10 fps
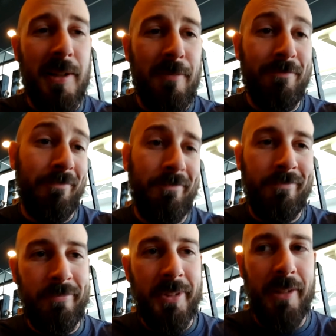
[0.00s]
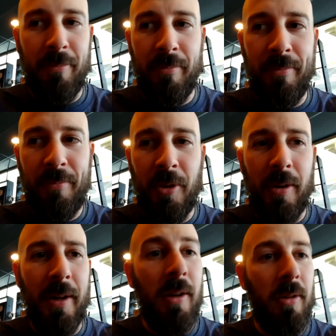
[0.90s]
you're done. Right?
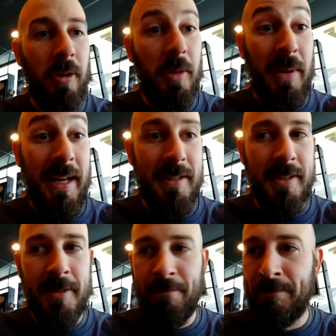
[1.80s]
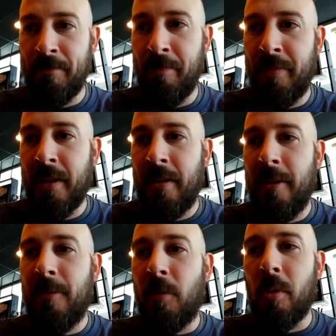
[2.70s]
Sorry. Learn the pace.
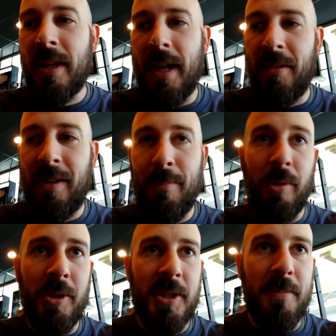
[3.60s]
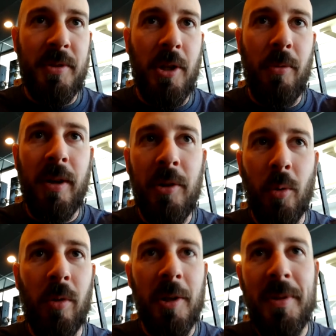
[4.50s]
40 handstand push-ups.
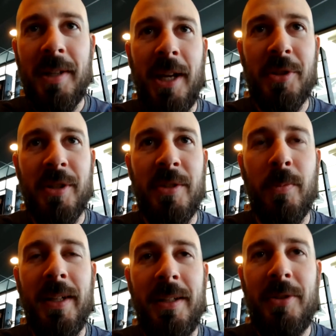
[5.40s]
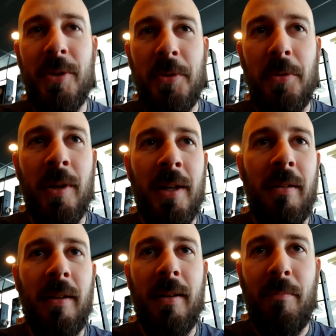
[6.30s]
Knowing your limitations, we need
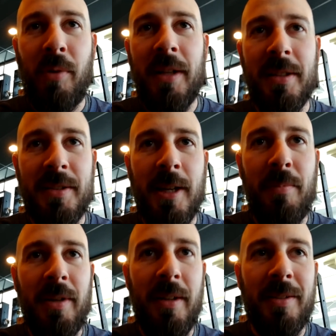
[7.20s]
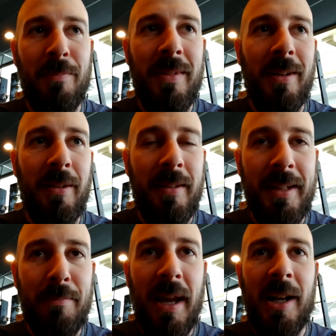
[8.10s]
to break this up into as
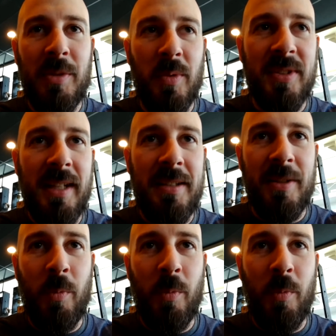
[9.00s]
the manageable